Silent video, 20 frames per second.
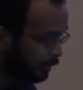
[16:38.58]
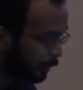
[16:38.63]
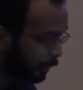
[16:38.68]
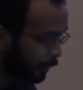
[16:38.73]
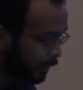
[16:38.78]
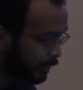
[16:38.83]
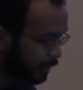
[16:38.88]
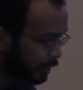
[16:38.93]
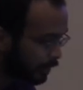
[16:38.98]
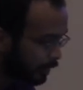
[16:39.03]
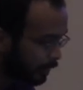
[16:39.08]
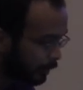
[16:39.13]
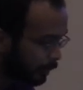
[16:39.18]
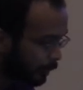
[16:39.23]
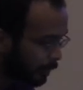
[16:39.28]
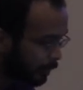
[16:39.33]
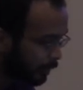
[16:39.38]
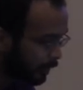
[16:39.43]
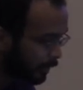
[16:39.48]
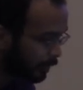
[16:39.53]
for it. So the
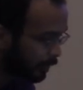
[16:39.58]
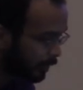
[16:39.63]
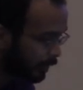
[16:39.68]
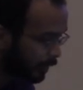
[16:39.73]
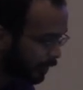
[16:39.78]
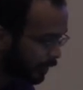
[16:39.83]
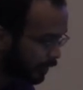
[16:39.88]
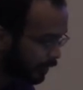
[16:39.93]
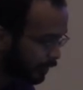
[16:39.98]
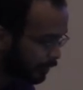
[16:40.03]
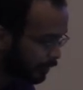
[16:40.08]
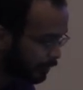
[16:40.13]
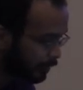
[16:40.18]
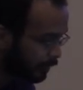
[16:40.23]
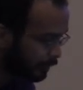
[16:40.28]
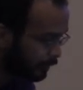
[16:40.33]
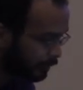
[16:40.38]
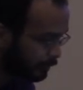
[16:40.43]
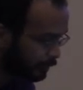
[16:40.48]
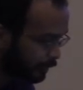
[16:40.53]
formula with the
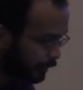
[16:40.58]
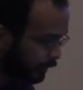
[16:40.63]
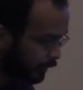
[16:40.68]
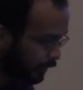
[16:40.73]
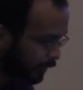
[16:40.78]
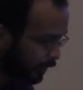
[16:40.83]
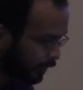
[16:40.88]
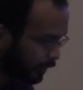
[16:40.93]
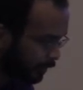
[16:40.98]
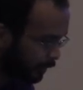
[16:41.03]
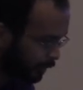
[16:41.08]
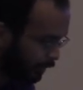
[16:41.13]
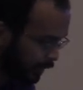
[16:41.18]
the,